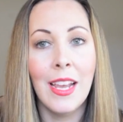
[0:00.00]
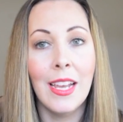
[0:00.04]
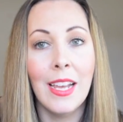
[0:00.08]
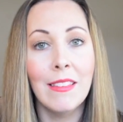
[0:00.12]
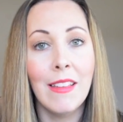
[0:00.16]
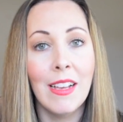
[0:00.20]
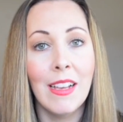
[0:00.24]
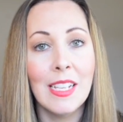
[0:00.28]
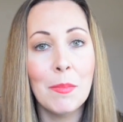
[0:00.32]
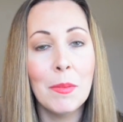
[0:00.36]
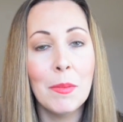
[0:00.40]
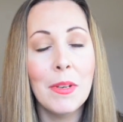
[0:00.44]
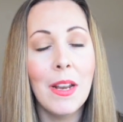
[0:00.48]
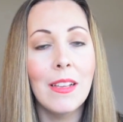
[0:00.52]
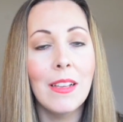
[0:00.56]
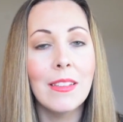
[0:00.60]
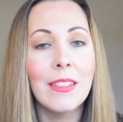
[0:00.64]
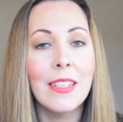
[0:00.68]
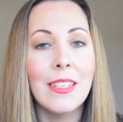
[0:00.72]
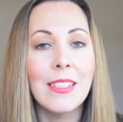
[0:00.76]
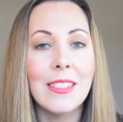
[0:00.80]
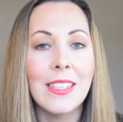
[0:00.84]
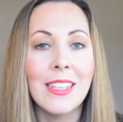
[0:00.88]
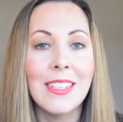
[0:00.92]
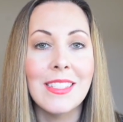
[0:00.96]
And last but not
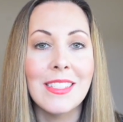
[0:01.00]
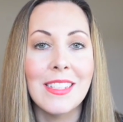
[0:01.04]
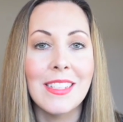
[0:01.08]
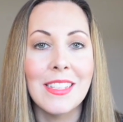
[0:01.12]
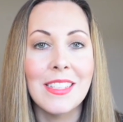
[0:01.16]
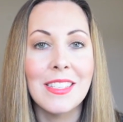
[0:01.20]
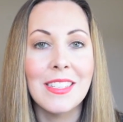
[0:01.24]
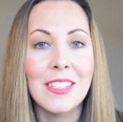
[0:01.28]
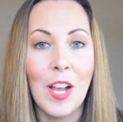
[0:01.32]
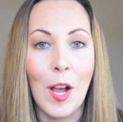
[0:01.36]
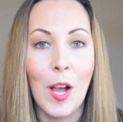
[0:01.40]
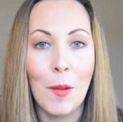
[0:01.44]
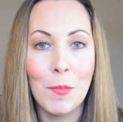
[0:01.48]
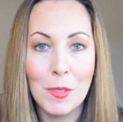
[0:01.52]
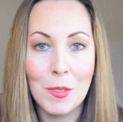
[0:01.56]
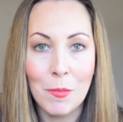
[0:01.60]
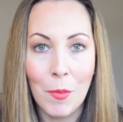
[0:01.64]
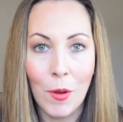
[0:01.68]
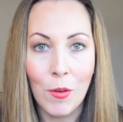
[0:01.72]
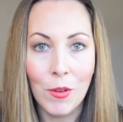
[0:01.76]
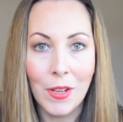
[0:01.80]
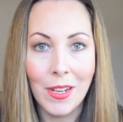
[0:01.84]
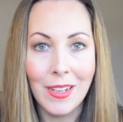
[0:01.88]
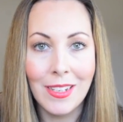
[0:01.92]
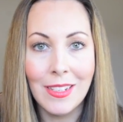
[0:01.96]
least is to stop
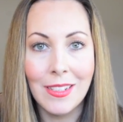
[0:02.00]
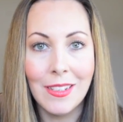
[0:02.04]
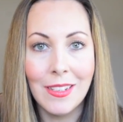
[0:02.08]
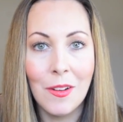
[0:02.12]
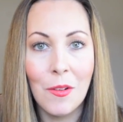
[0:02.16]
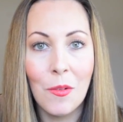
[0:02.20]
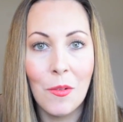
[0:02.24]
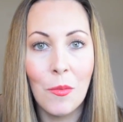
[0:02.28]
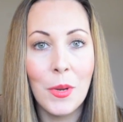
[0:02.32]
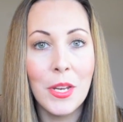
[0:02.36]
smoking.